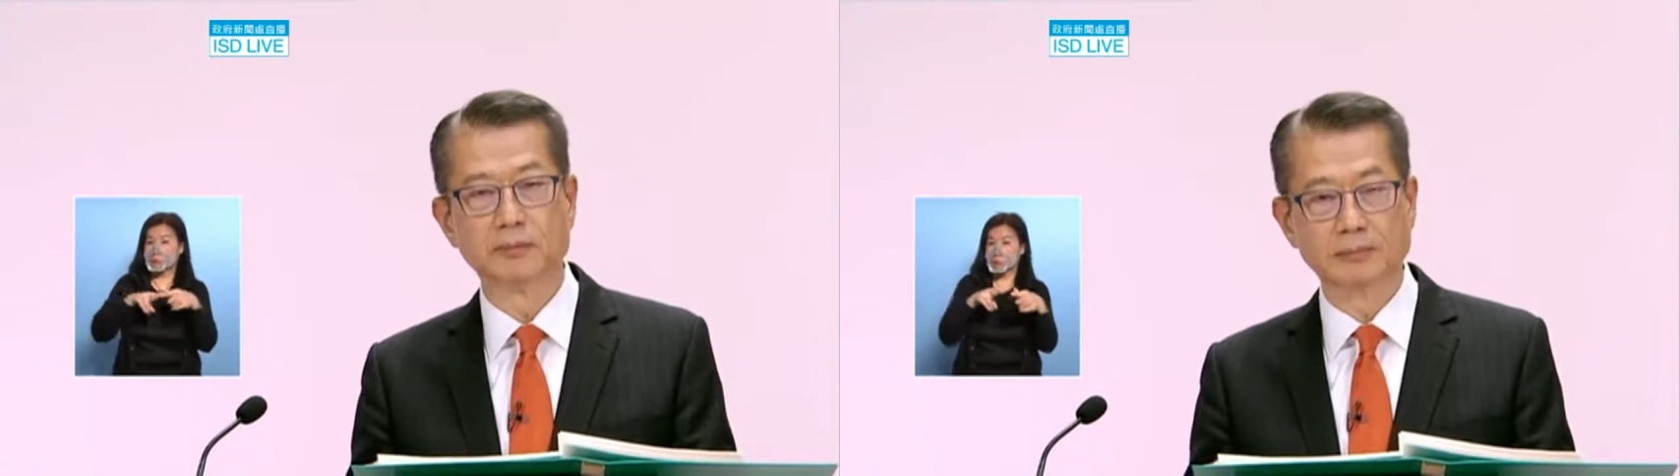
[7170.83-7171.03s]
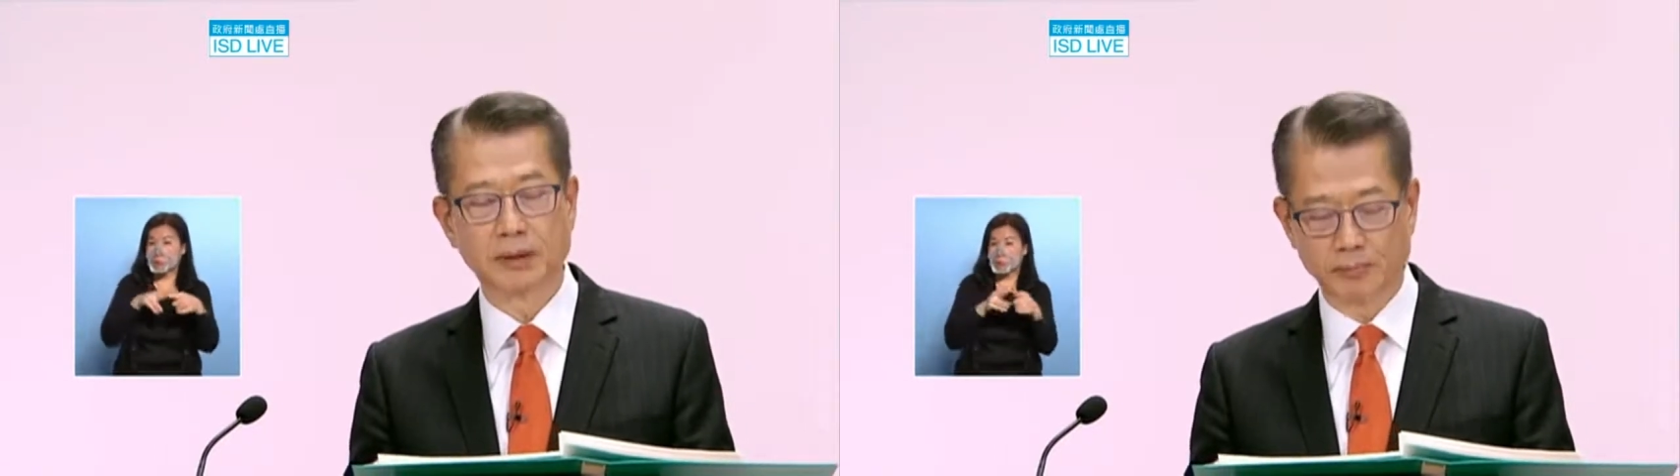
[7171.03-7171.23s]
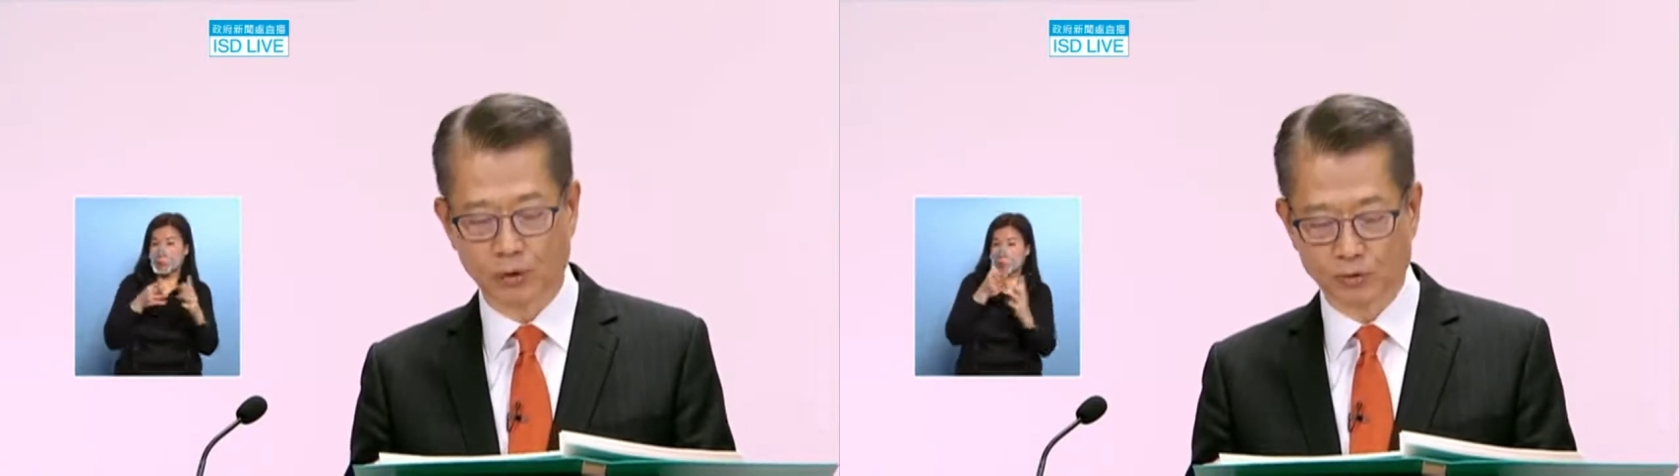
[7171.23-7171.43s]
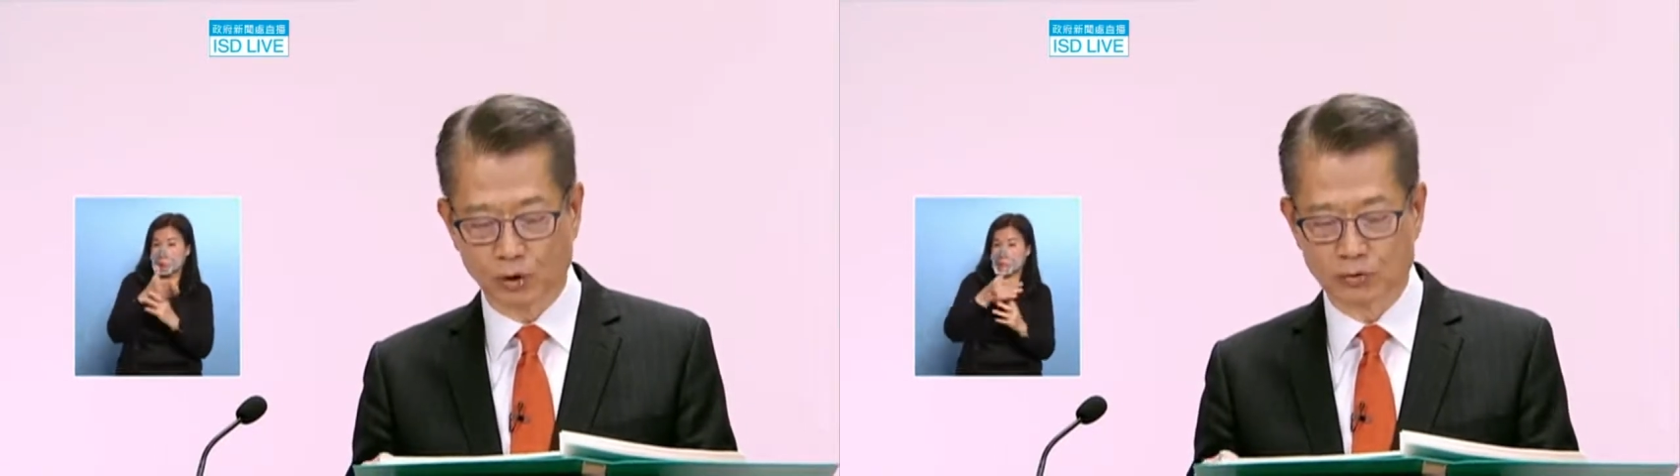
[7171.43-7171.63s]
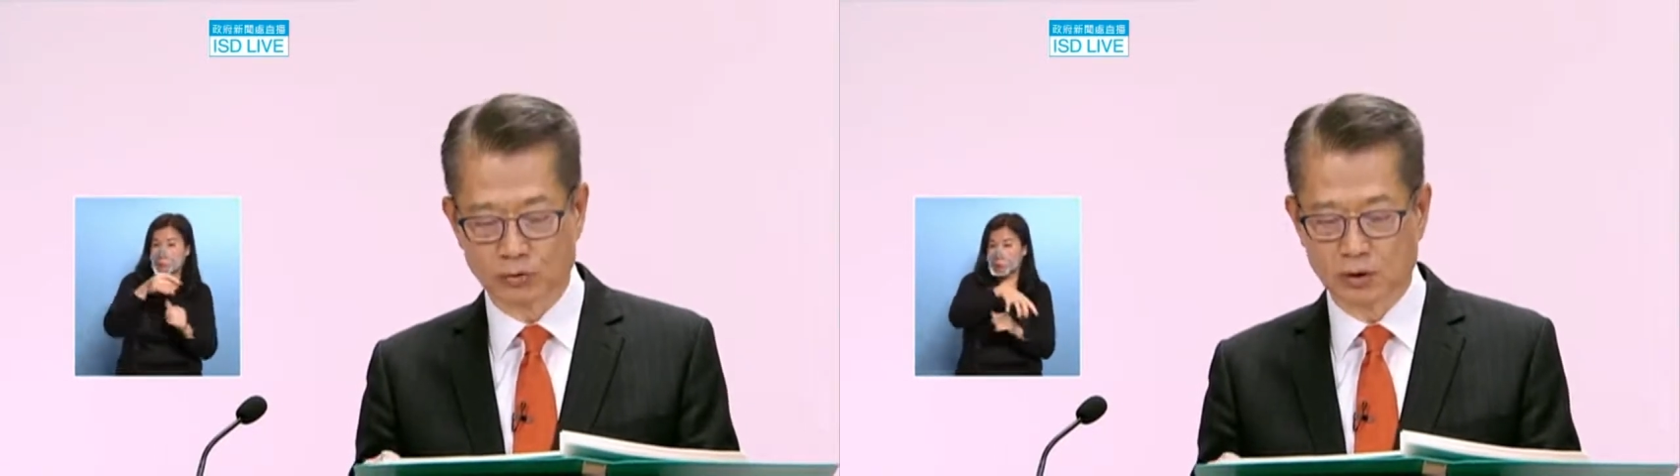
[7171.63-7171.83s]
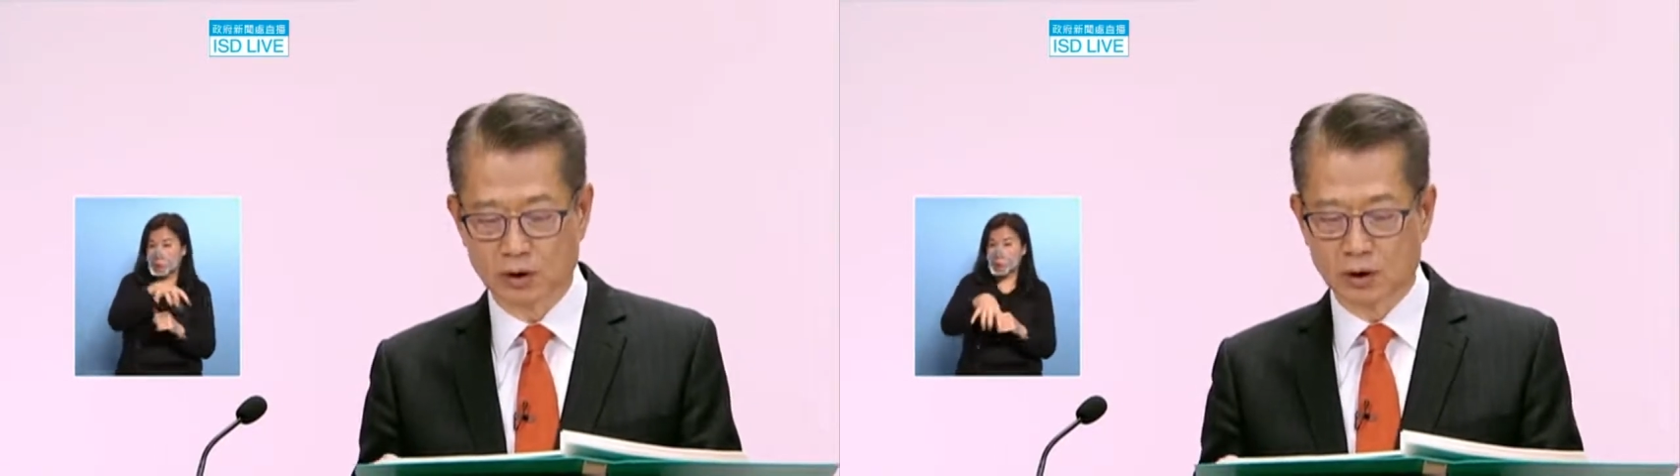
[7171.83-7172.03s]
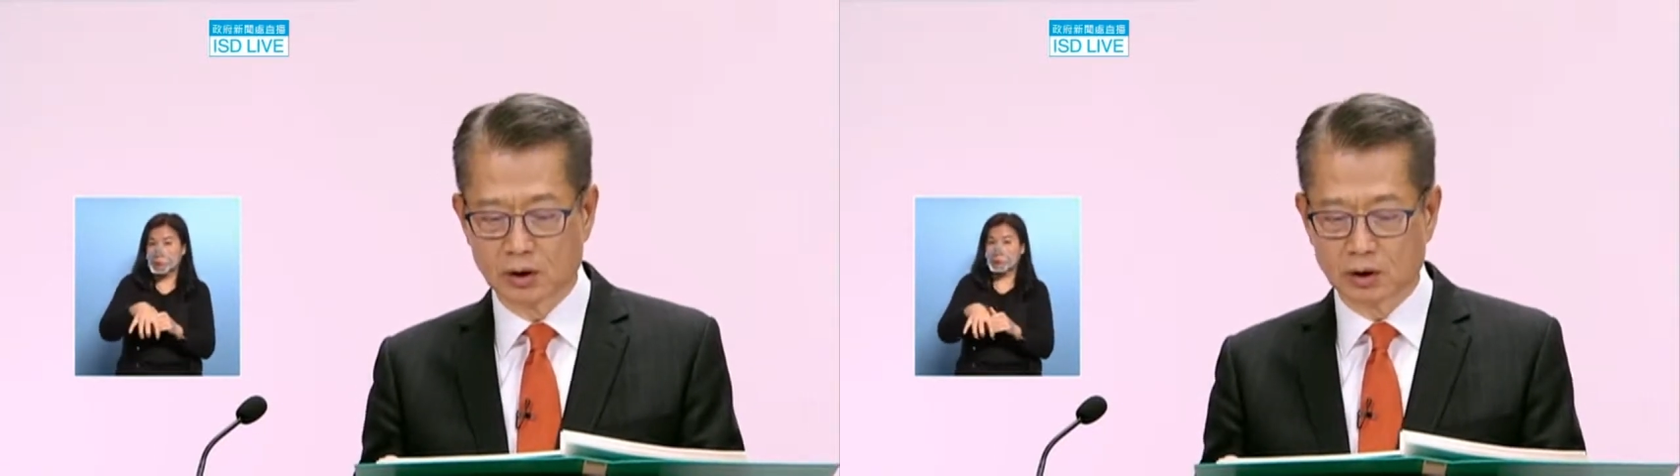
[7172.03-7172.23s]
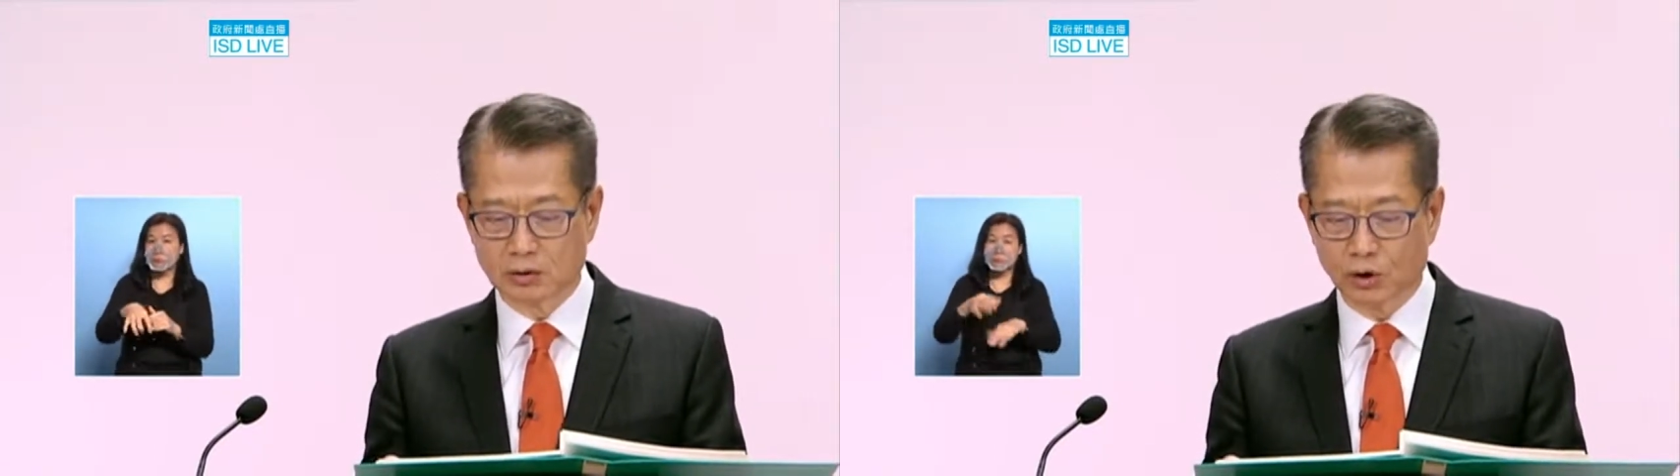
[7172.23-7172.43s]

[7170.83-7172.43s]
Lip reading: thereby promoting the integration